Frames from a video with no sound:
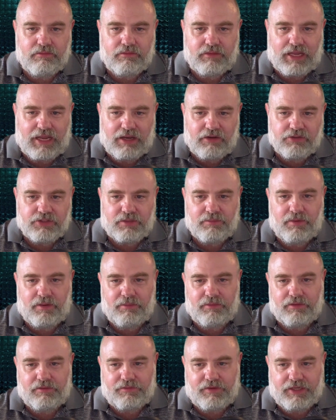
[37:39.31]
the housing
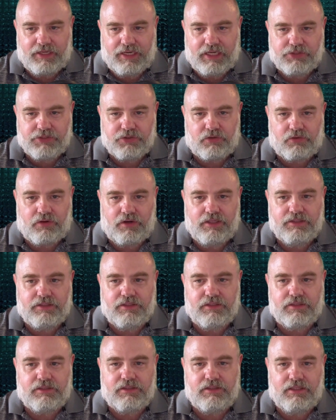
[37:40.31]
bubble and financial
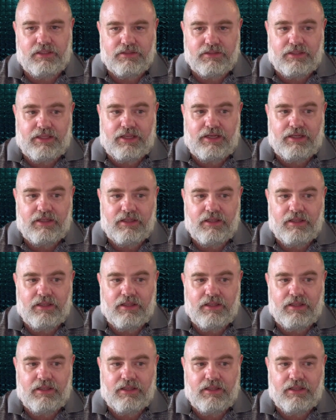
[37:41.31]
crisis, is that,